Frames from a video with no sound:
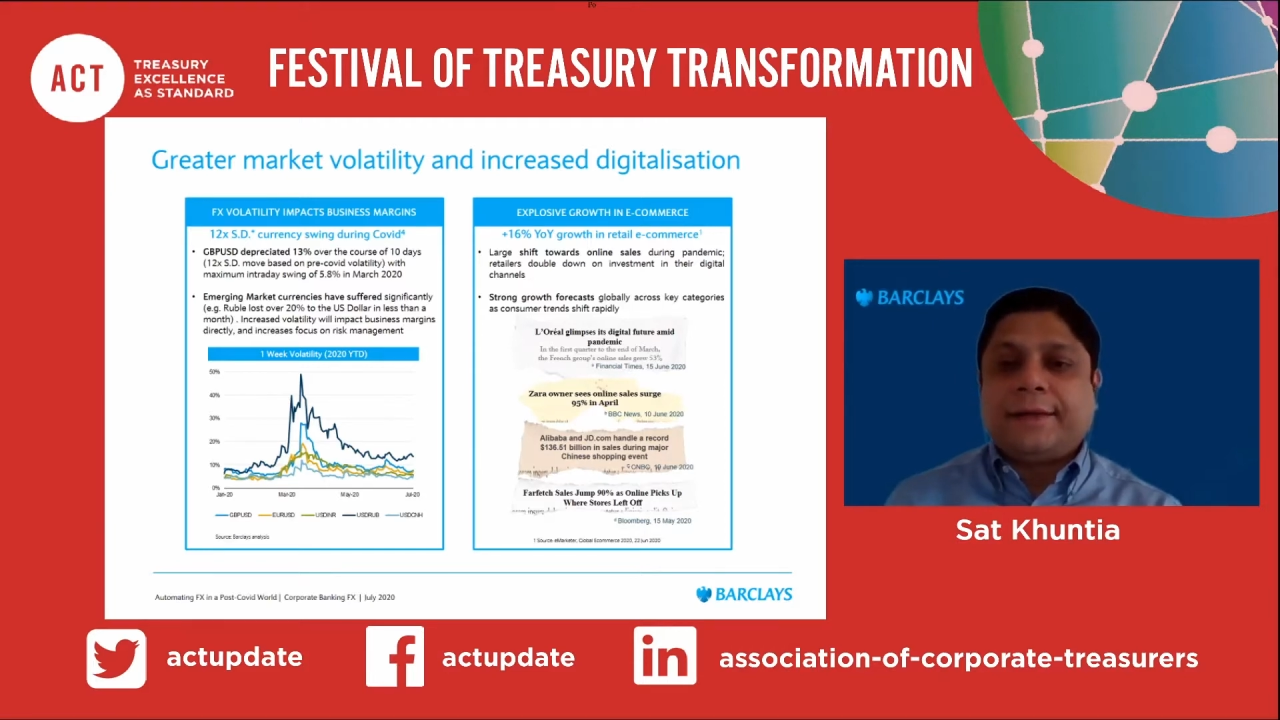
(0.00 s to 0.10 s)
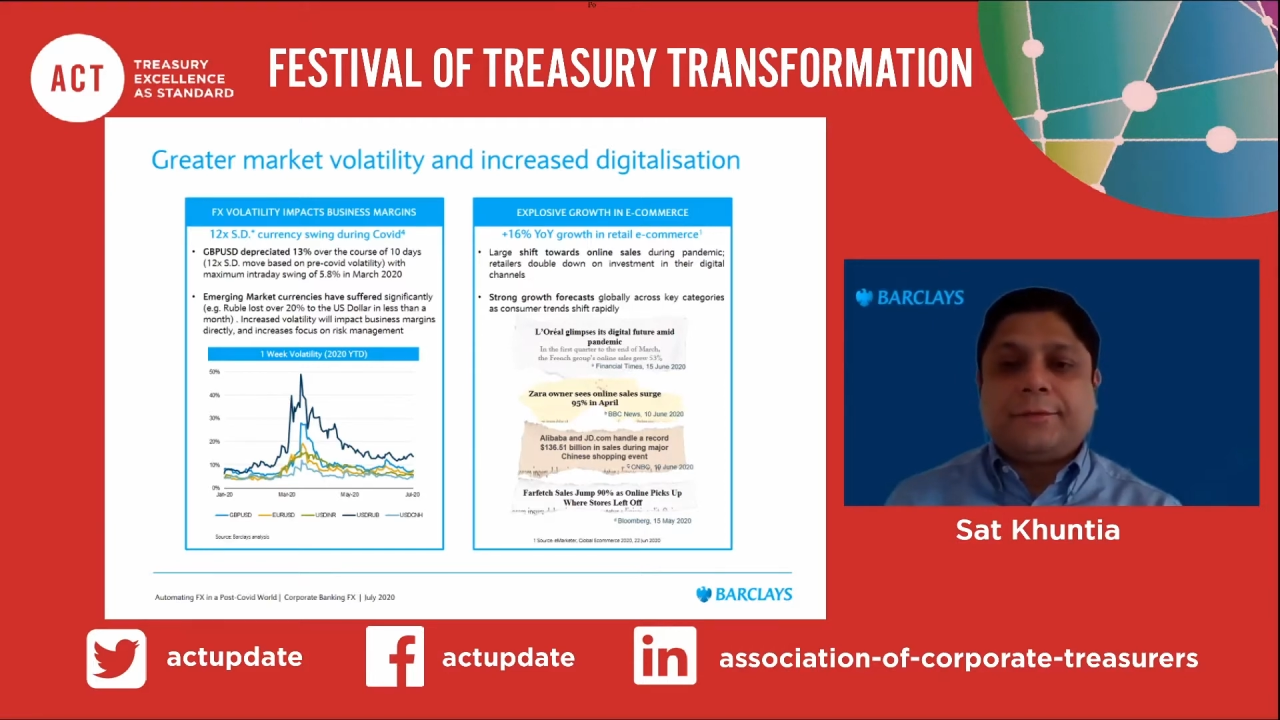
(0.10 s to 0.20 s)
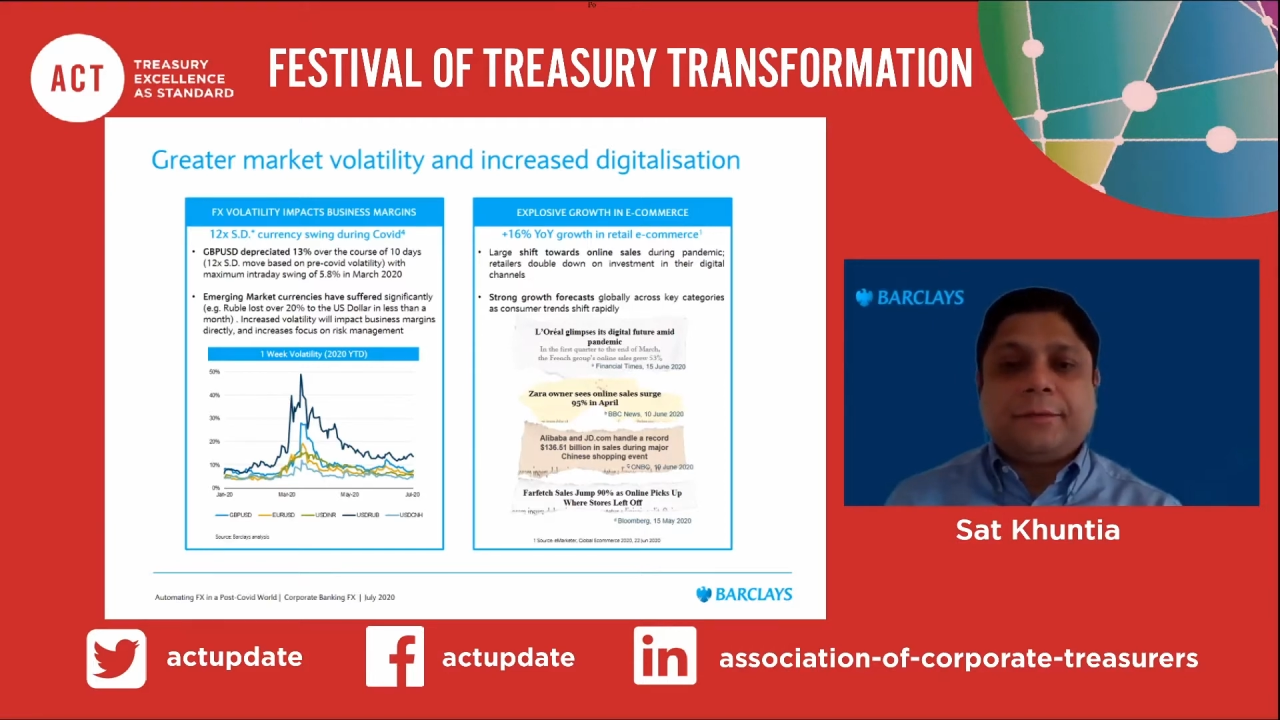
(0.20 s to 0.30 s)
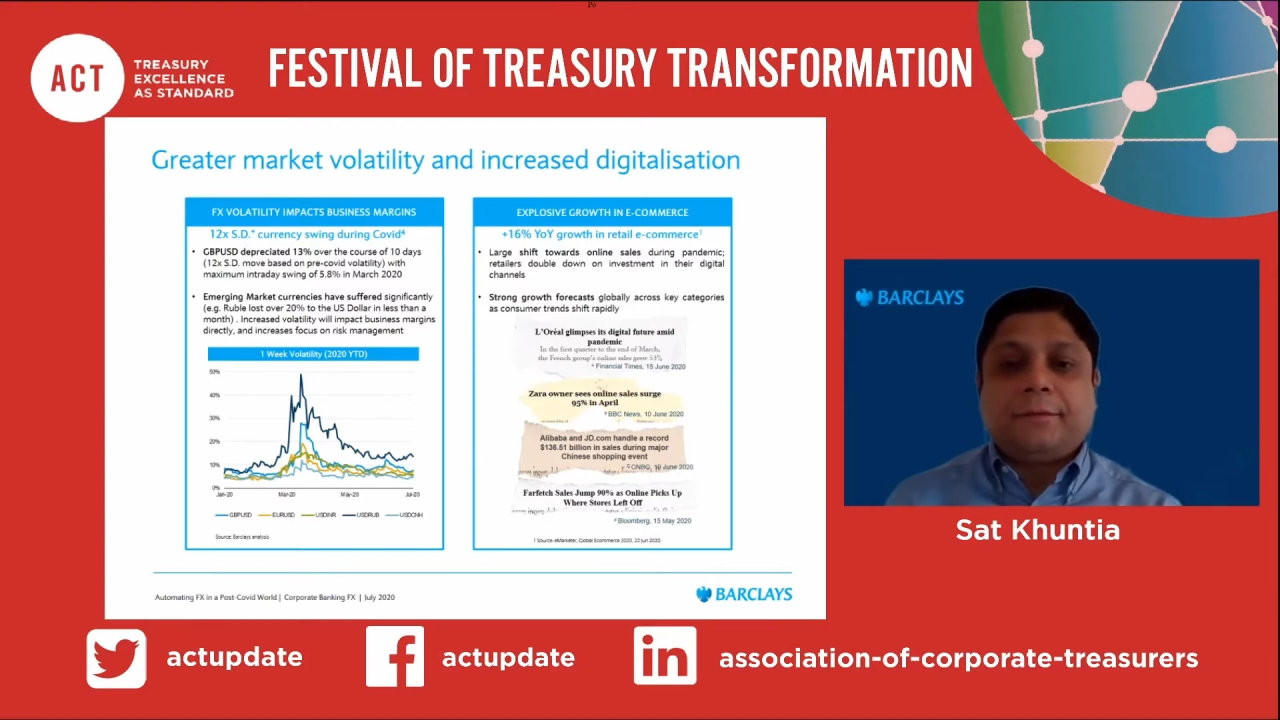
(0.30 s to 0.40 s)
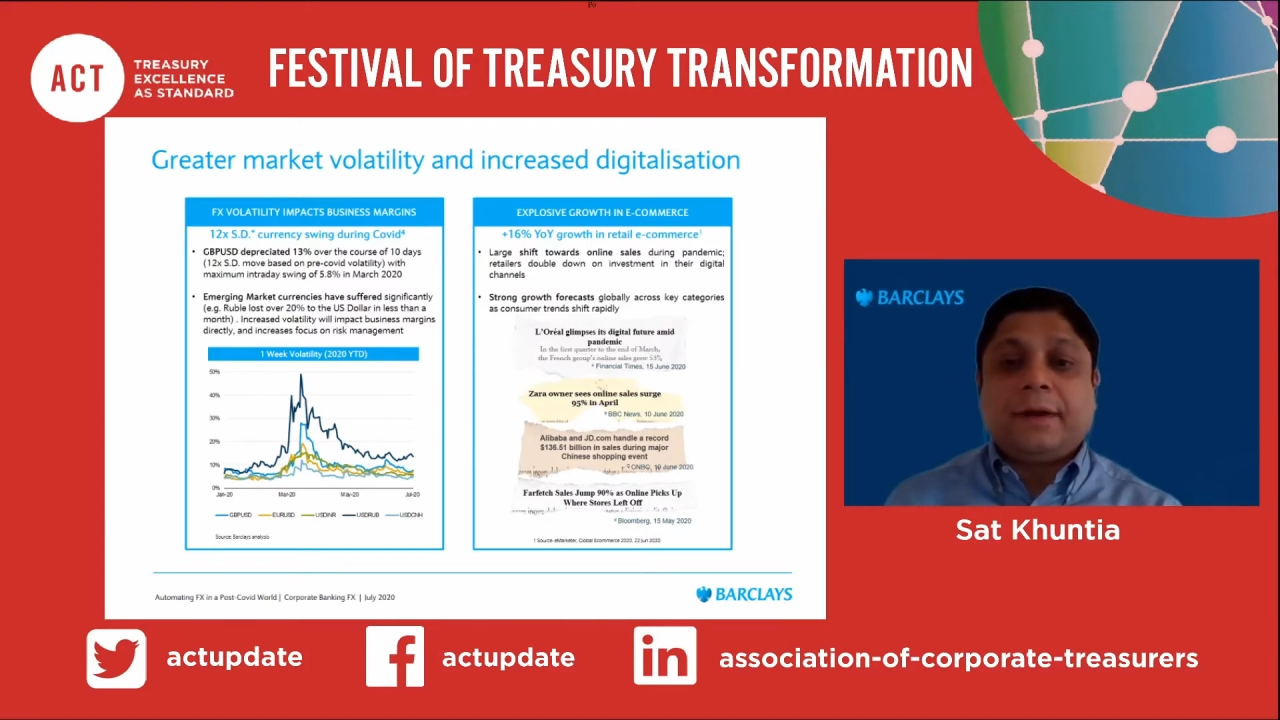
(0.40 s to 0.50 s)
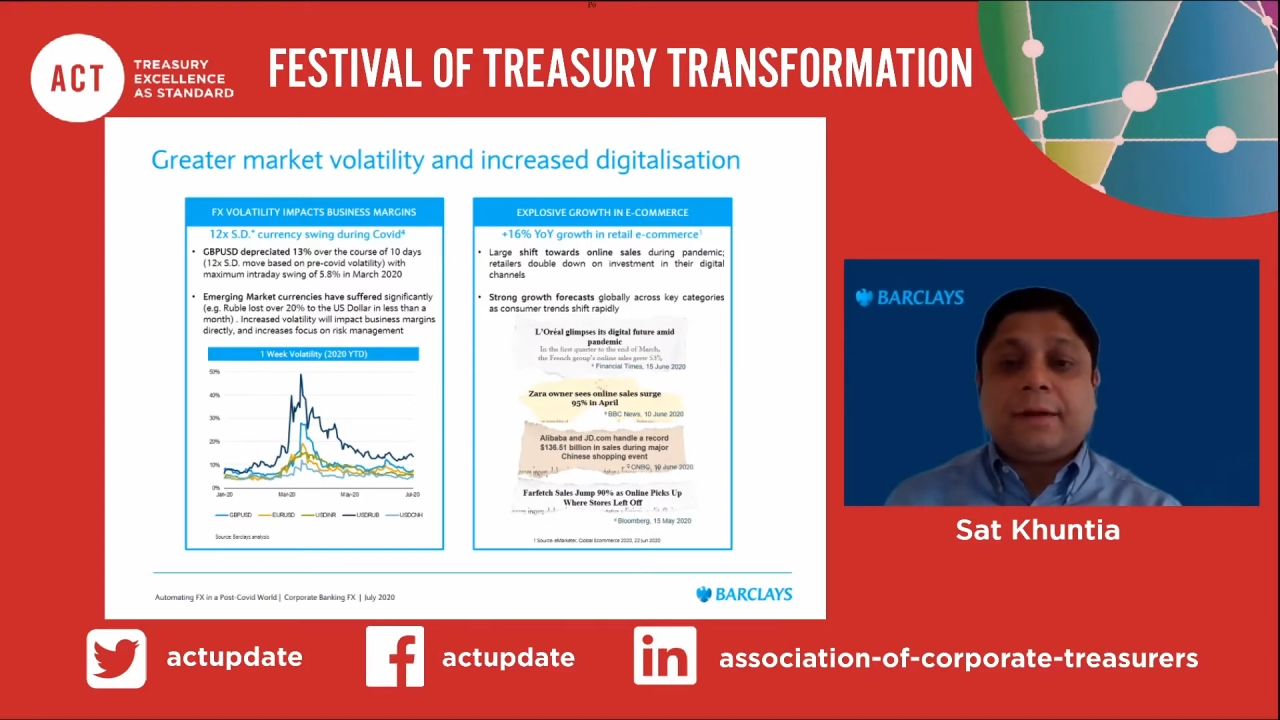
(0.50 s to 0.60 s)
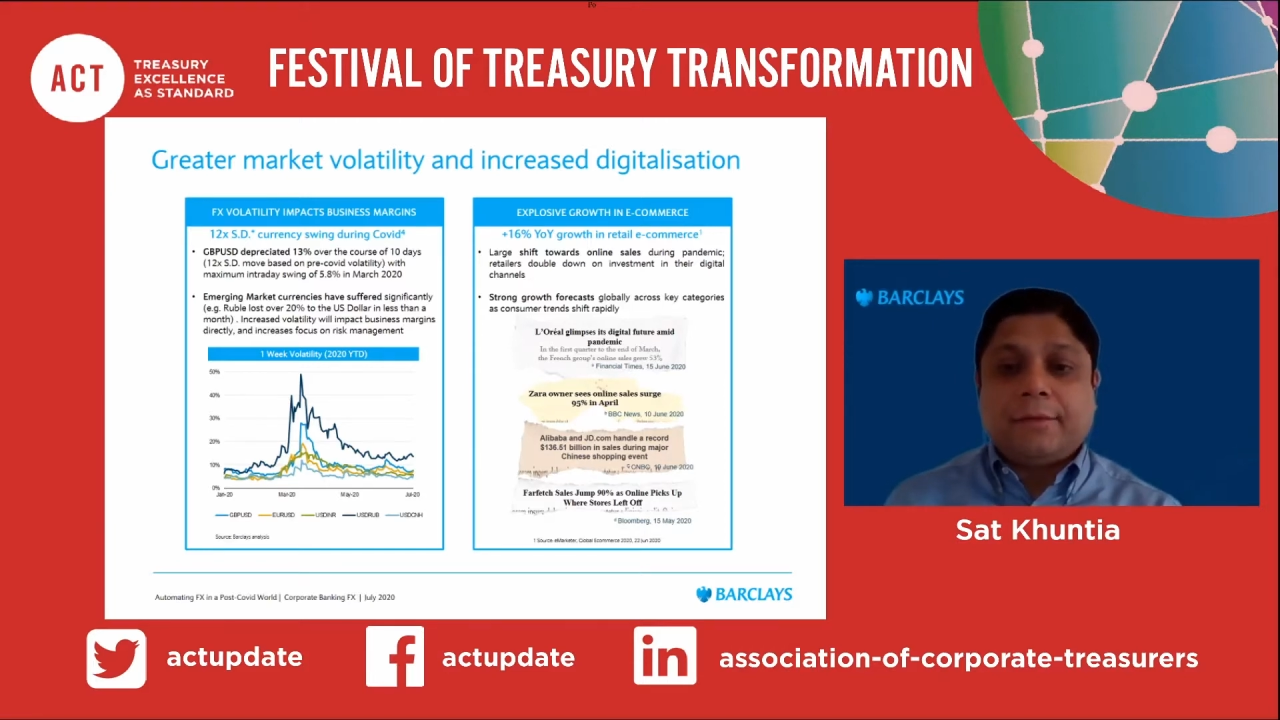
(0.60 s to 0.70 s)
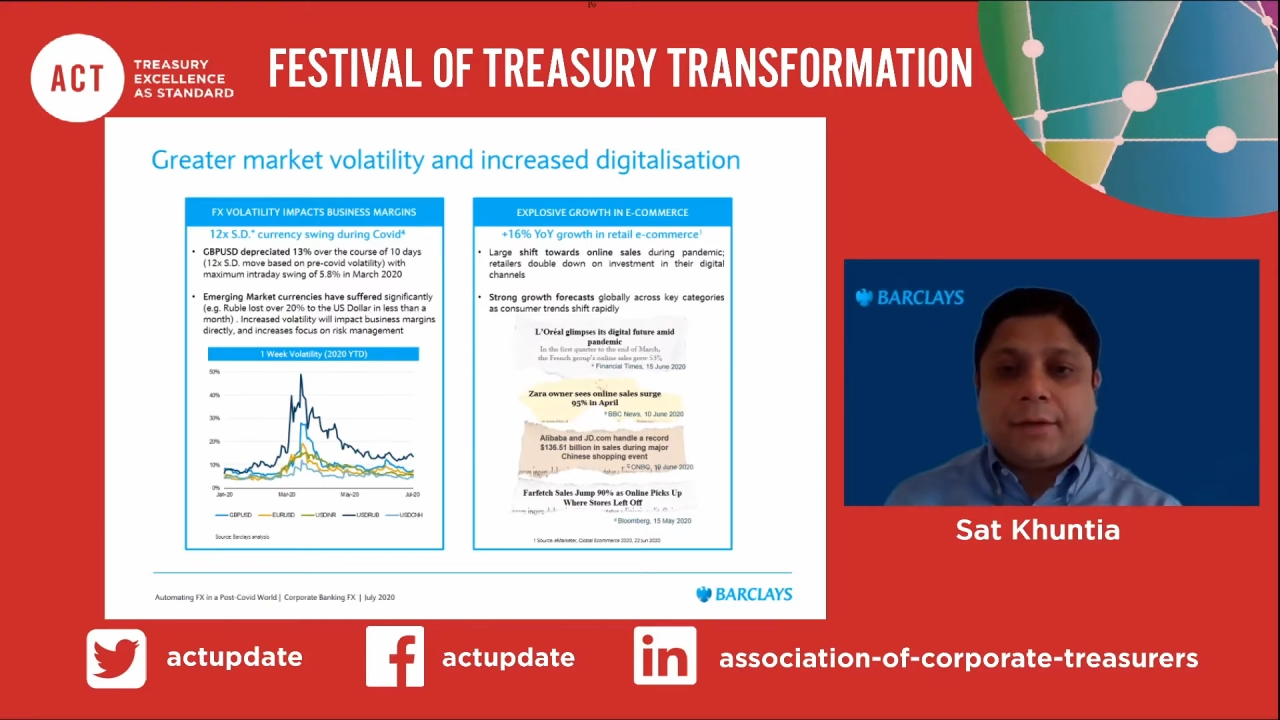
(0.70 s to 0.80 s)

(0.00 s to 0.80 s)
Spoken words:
as we've never